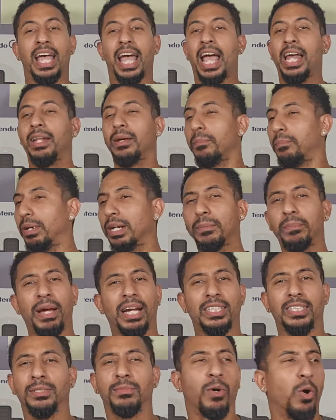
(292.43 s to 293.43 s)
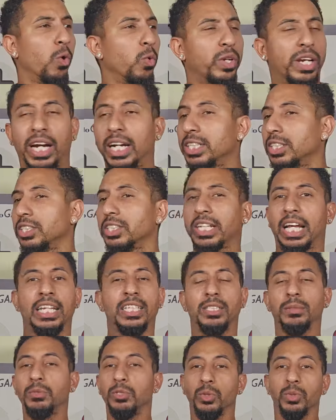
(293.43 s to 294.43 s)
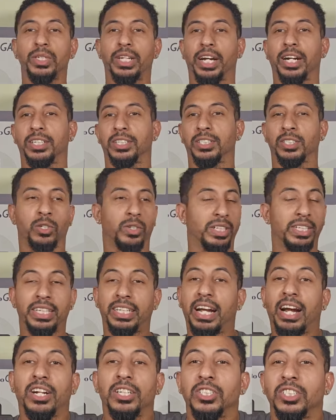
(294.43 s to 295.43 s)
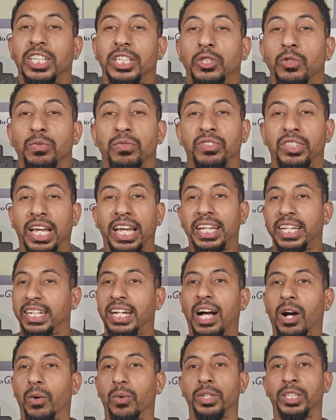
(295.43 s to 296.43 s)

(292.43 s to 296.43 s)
and then bring back some old characters and some new characters or characters that you've taken out.